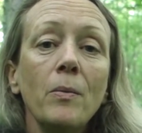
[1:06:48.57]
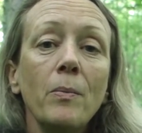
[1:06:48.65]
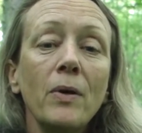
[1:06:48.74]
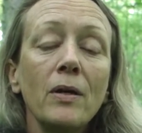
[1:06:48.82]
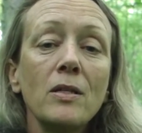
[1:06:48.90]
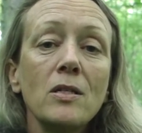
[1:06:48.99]

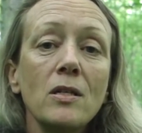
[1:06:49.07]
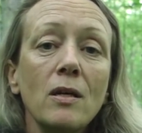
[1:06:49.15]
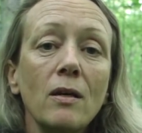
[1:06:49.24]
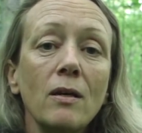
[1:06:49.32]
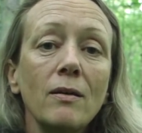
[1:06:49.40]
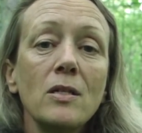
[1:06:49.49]
But
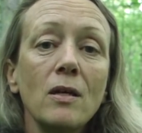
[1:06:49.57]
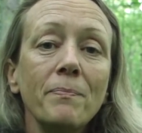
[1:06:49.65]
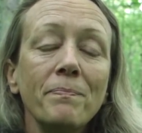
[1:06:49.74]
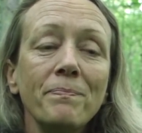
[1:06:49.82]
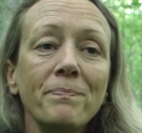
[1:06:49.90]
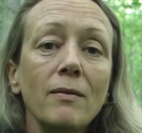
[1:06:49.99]

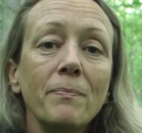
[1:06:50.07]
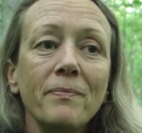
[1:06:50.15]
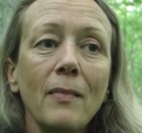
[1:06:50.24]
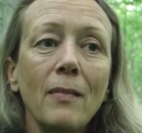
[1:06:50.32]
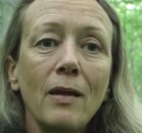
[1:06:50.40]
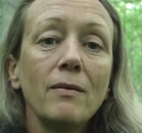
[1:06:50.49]

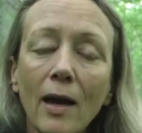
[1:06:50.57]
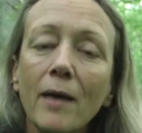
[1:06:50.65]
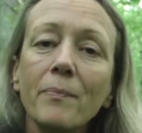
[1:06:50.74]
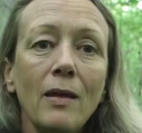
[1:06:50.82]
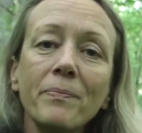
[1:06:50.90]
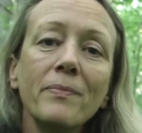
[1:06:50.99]
yeah,